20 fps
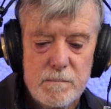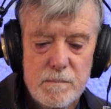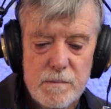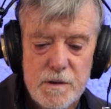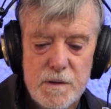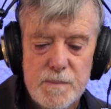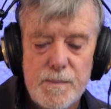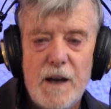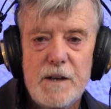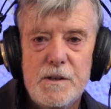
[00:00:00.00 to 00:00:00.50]

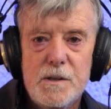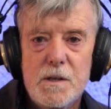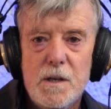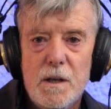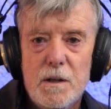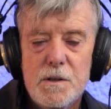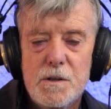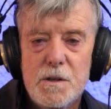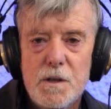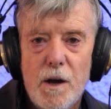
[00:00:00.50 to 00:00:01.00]
Space
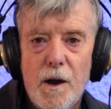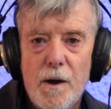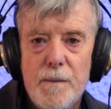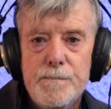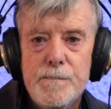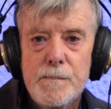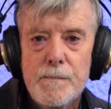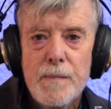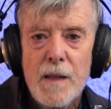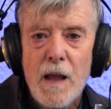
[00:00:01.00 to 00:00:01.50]
Telescope.
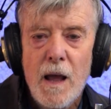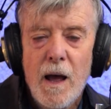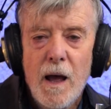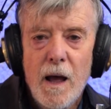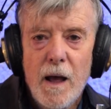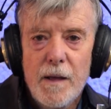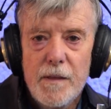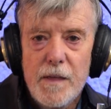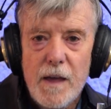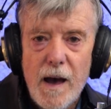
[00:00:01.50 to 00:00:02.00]

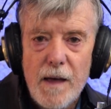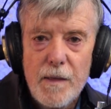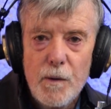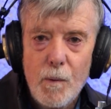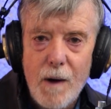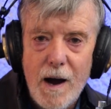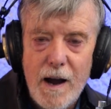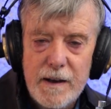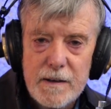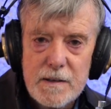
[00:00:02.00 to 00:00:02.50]
The
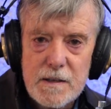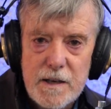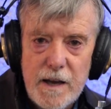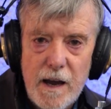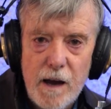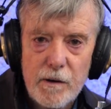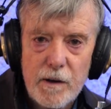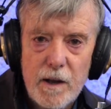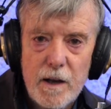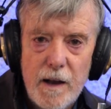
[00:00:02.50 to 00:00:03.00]
other way it's
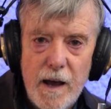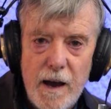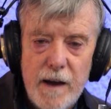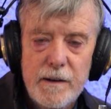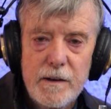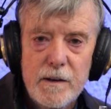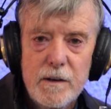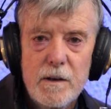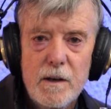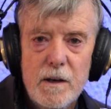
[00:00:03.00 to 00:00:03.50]

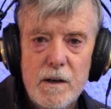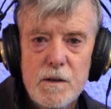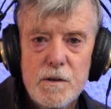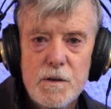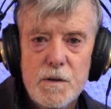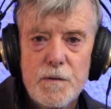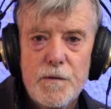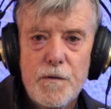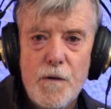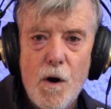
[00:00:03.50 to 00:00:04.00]
calculated
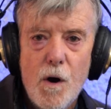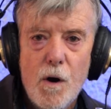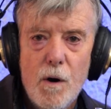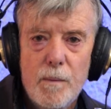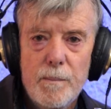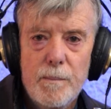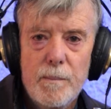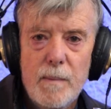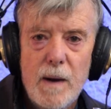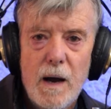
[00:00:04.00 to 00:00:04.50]
is
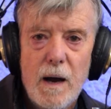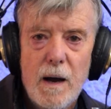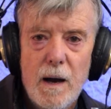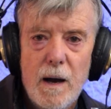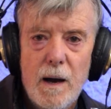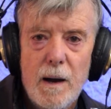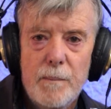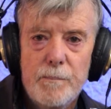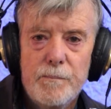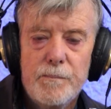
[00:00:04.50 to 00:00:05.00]
from
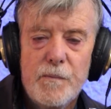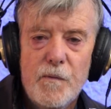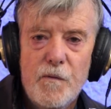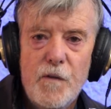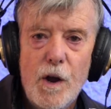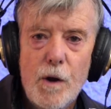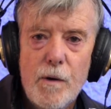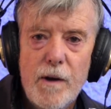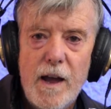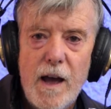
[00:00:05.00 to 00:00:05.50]

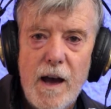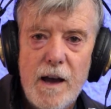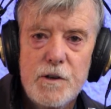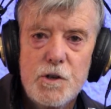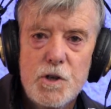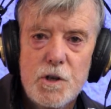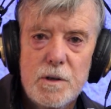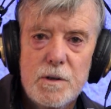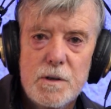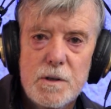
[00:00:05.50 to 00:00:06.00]

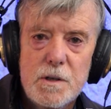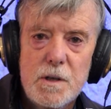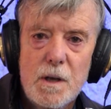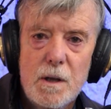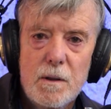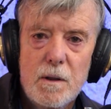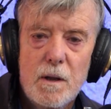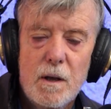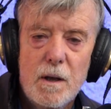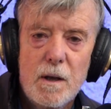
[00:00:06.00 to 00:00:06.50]
variations
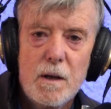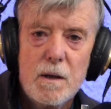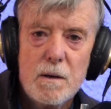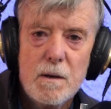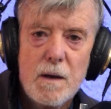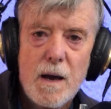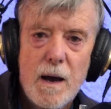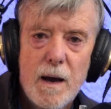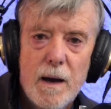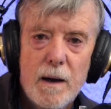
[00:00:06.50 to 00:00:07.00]
in
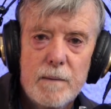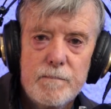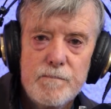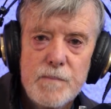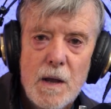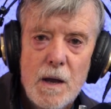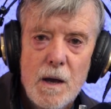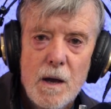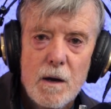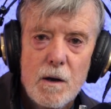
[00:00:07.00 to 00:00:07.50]
the
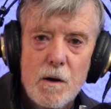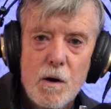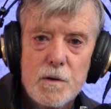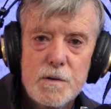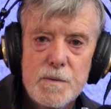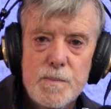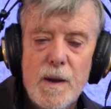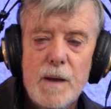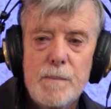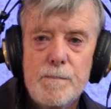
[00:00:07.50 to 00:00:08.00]

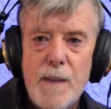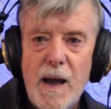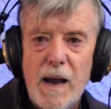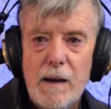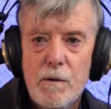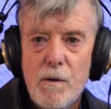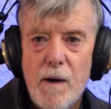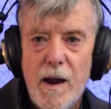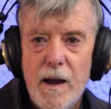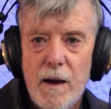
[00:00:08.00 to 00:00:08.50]
cosmic
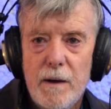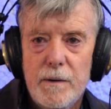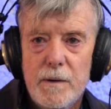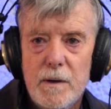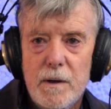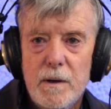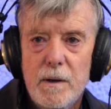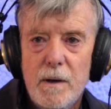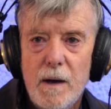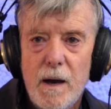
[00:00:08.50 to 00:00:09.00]
background